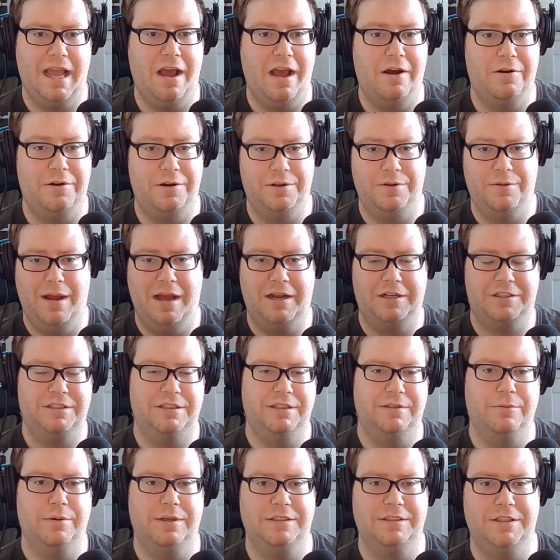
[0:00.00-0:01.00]
How do you
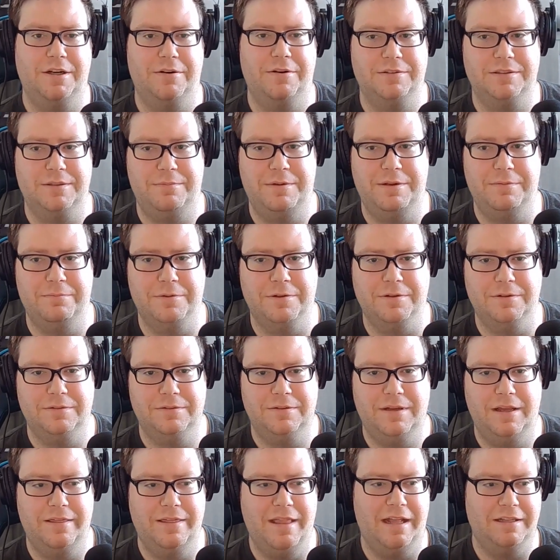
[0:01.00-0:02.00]
actually reach out to people
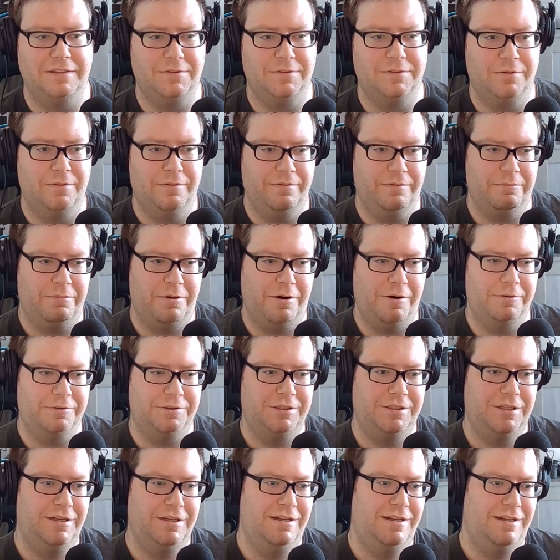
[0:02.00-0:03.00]
in that sort of
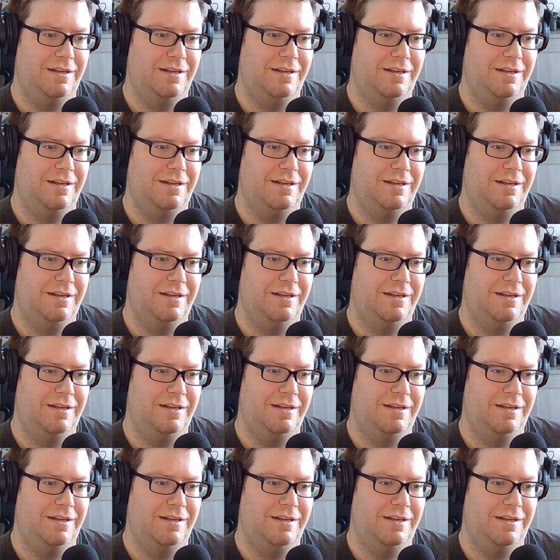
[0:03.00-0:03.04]
approach?